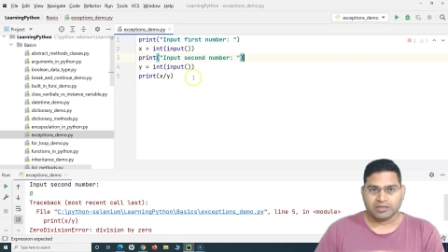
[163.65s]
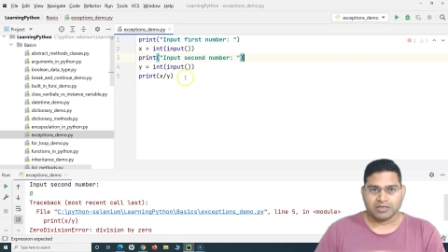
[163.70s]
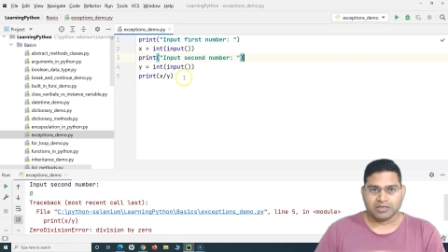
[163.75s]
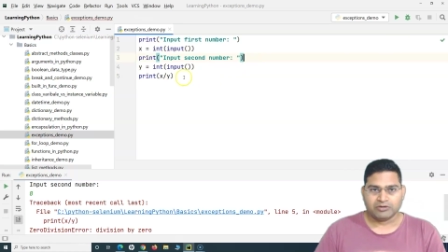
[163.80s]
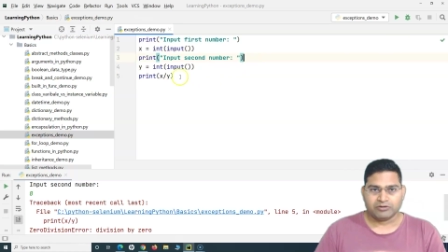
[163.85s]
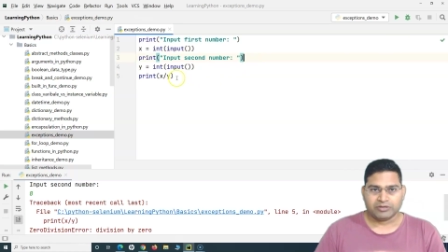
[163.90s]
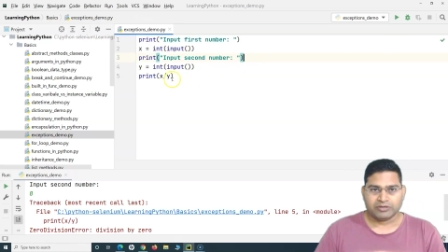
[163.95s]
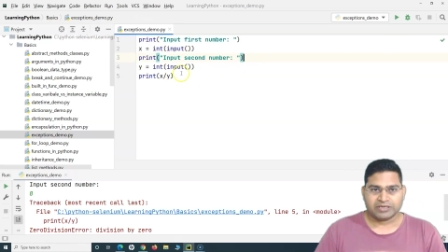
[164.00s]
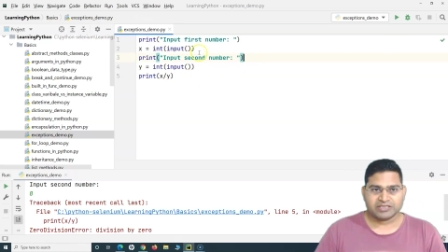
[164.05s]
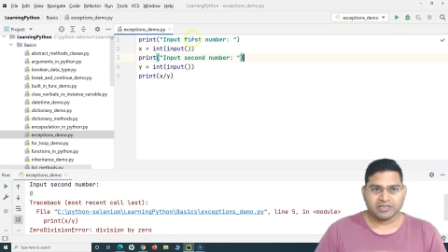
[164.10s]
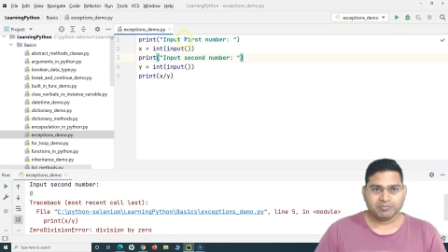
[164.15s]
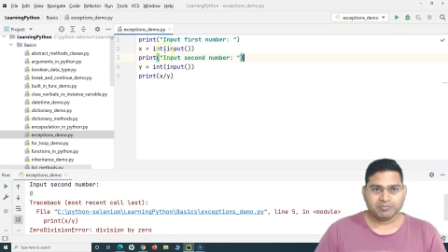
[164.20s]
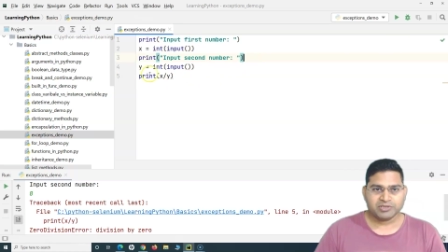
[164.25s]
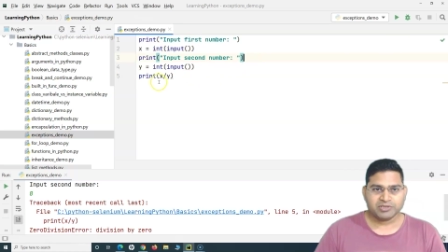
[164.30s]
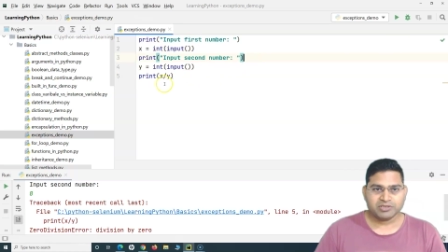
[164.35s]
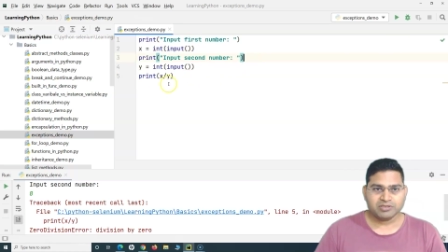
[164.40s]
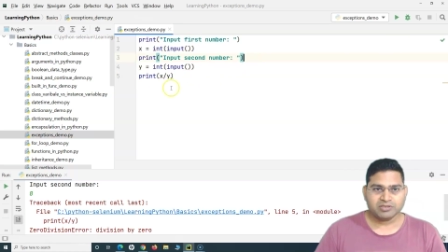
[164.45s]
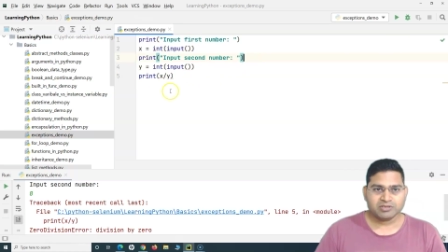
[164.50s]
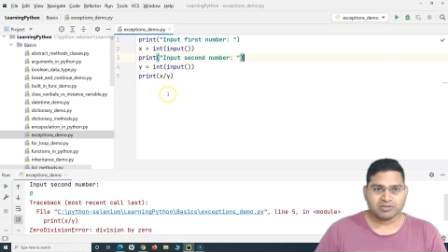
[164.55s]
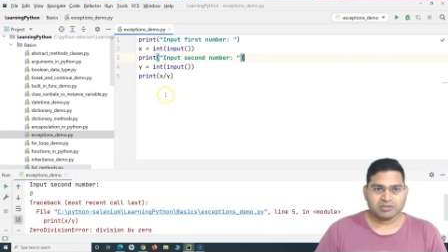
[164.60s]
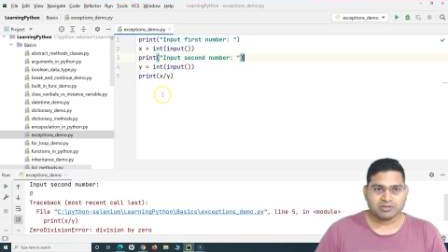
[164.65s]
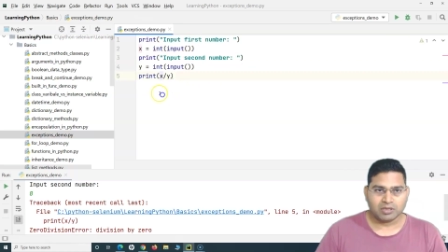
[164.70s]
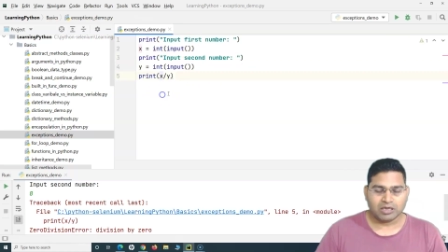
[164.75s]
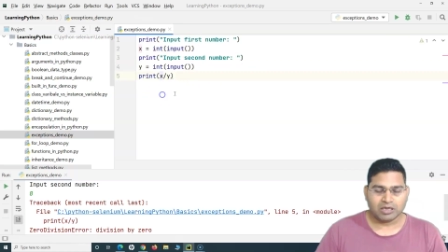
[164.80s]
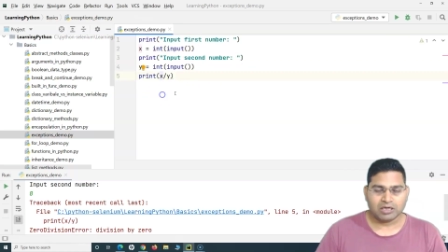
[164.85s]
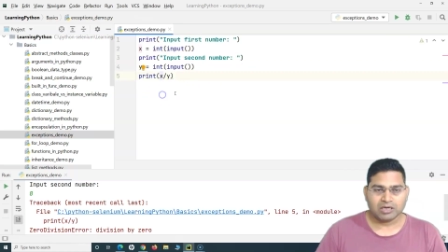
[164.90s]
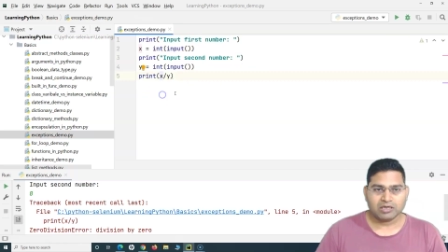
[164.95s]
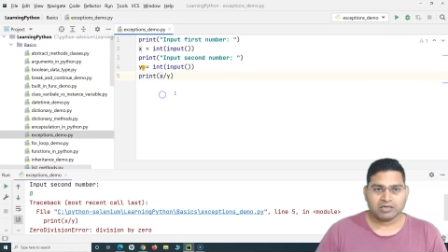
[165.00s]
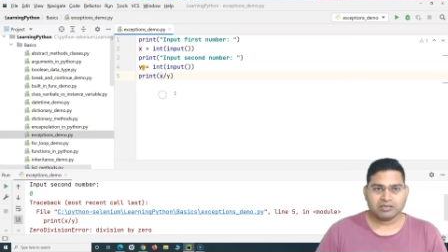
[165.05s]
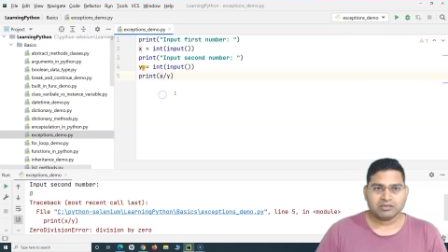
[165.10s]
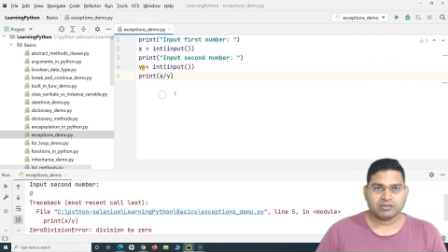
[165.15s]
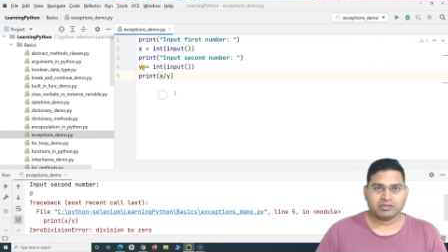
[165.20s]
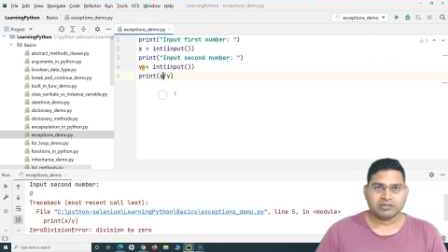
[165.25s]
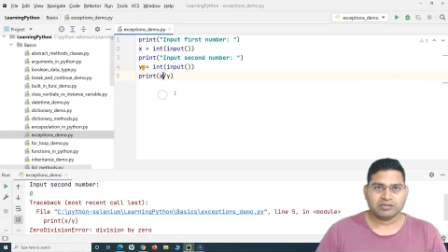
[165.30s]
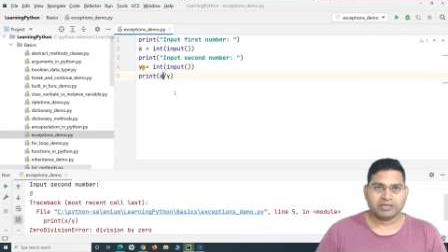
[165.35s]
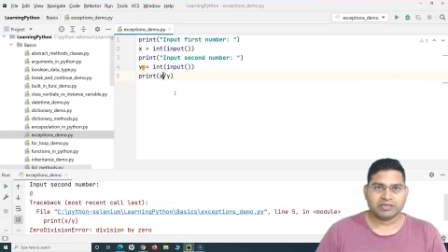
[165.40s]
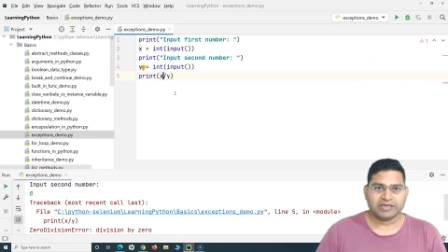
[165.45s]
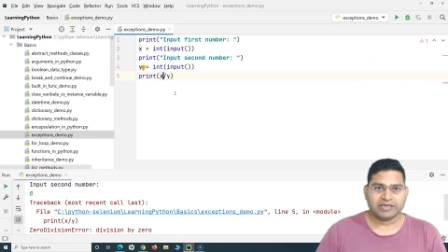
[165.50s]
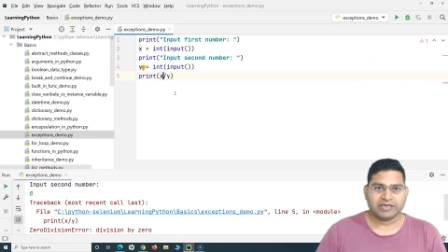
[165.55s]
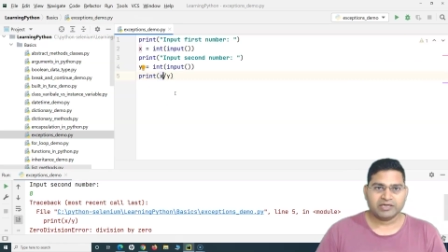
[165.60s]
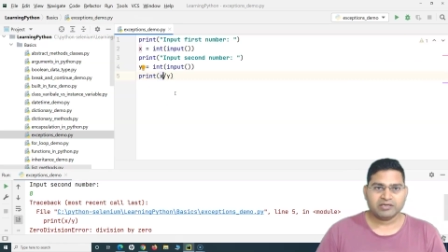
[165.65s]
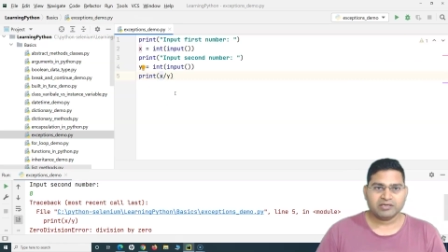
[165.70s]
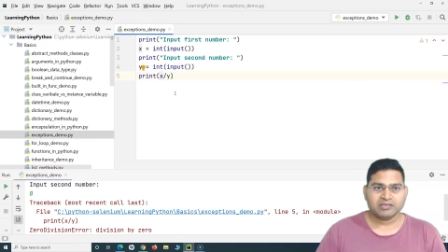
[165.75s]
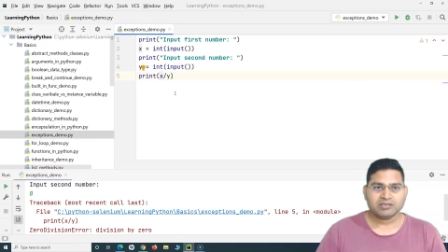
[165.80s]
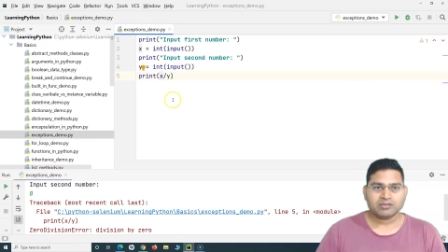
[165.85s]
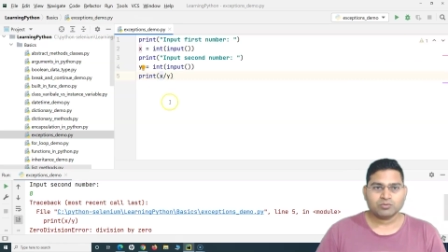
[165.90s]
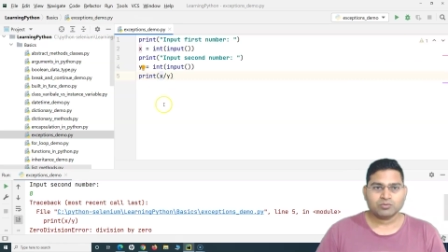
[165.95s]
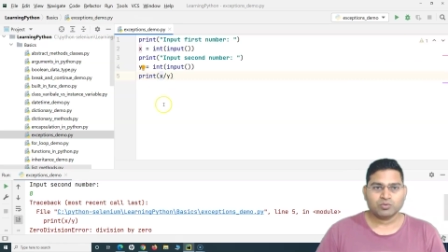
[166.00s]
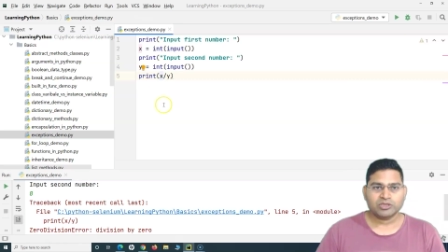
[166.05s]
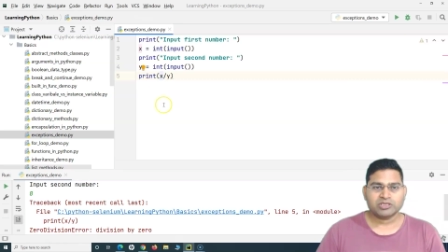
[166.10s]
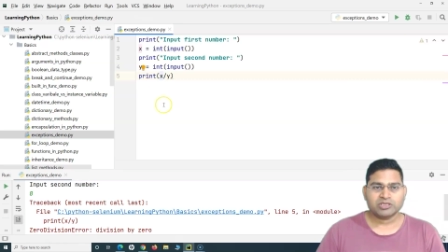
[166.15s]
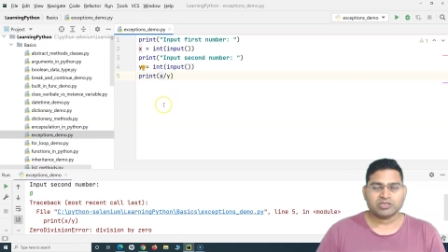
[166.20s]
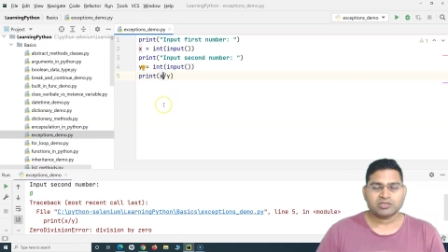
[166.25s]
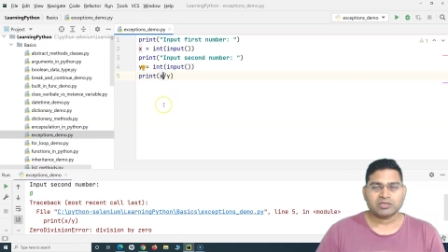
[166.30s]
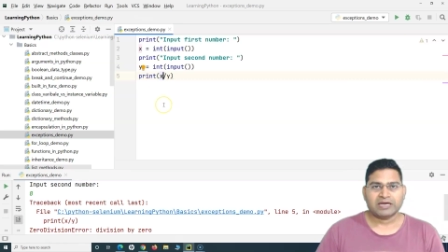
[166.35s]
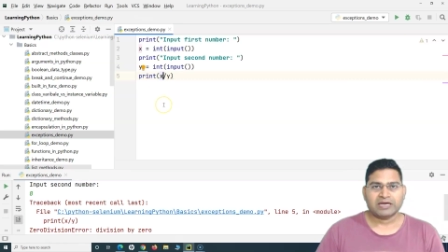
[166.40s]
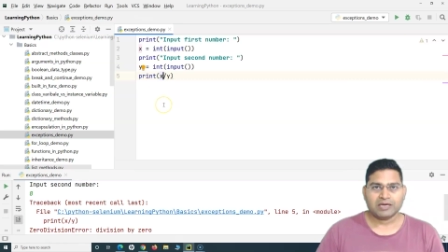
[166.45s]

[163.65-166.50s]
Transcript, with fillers: Now exceptions are the errors which